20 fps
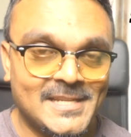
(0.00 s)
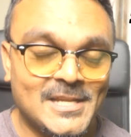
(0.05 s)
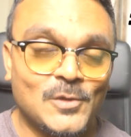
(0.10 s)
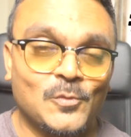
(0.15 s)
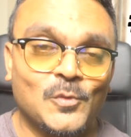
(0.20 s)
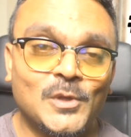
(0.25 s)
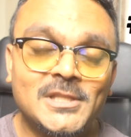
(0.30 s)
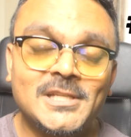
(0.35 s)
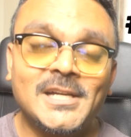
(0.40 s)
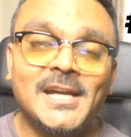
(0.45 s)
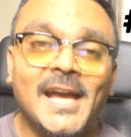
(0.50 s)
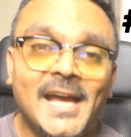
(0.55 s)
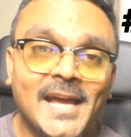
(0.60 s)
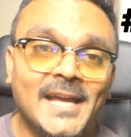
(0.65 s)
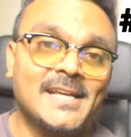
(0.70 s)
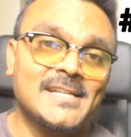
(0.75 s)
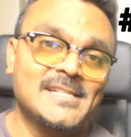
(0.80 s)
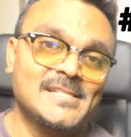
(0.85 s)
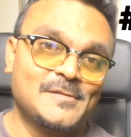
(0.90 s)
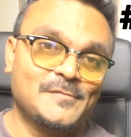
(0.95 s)
Now, what the
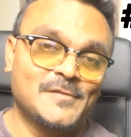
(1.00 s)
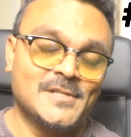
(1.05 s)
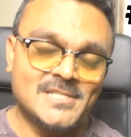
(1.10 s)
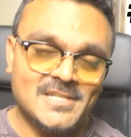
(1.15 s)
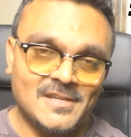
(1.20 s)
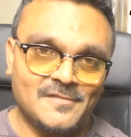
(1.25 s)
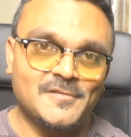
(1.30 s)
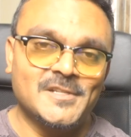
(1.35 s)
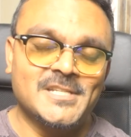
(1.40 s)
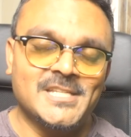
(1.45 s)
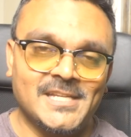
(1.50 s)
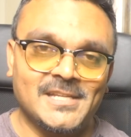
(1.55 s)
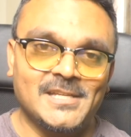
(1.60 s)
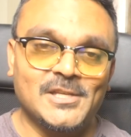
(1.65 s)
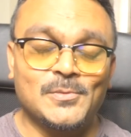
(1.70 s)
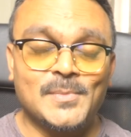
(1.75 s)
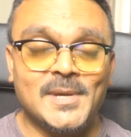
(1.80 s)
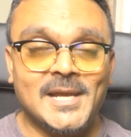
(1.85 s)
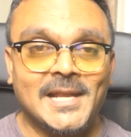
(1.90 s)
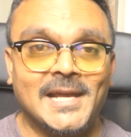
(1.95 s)
heck is front-end fatigue,
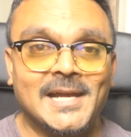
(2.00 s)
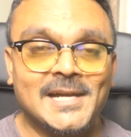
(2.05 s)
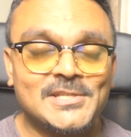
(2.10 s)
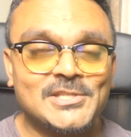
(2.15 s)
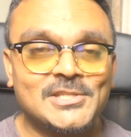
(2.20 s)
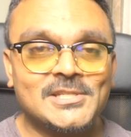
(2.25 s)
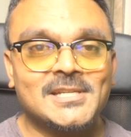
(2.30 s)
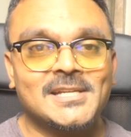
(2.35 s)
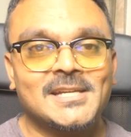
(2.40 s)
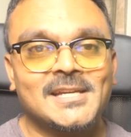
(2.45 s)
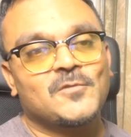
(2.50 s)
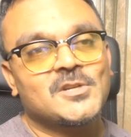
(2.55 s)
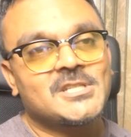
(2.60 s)
you might ask?